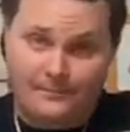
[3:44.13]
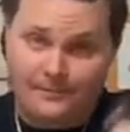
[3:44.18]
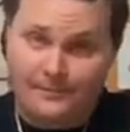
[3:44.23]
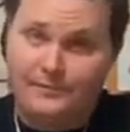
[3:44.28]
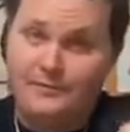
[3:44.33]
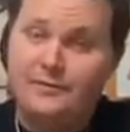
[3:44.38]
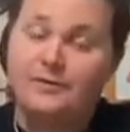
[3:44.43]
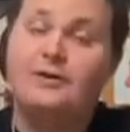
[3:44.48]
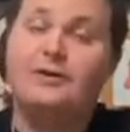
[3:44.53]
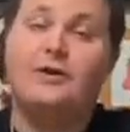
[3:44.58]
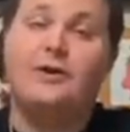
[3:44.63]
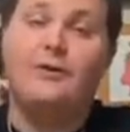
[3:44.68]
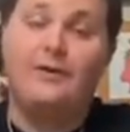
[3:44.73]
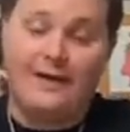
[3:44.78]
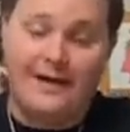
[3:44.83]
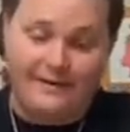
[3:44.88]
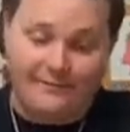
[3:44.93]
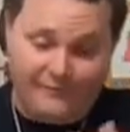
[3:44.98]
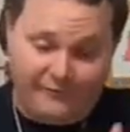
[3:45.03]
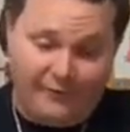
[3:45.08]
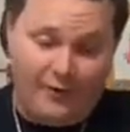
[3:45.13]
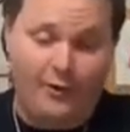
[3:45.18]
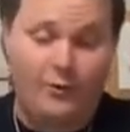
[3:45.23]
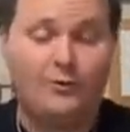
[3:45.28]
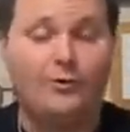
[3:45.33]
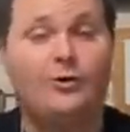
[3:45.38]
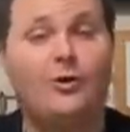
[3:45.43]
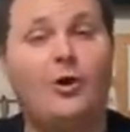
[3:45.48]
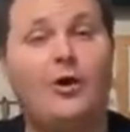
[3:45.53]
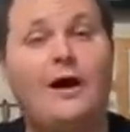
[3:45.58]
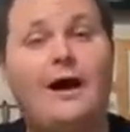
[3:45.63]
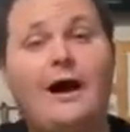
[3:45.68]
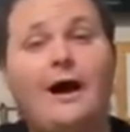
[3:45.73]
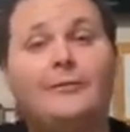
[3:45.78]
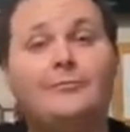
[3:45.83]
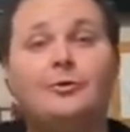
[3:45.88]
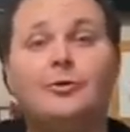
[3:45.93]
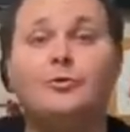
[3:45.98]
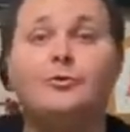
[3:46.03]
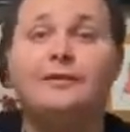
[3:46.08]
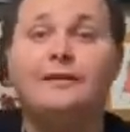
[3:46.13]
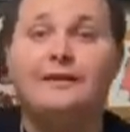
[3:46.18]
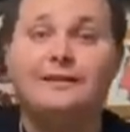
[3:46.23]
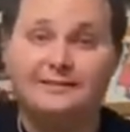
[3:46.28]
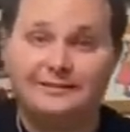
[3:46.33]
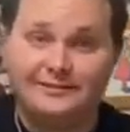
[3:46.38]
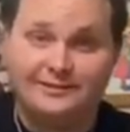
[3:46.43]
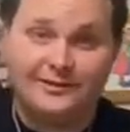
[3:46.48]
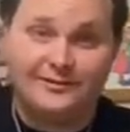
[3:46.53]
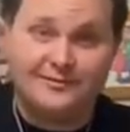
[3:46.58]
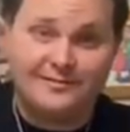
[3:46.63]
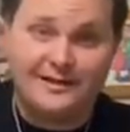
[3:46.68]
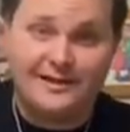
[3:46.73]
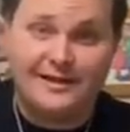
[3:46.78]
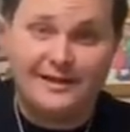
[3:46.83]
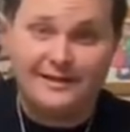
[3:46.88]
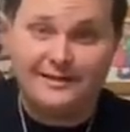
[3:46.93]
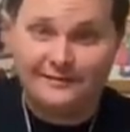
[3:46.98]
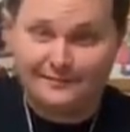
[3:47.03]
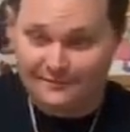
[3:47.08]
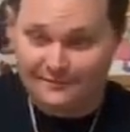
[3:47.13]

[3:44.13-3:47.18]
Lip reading: you can go ahead and follow along how I'm doing this. You know what I'm saying?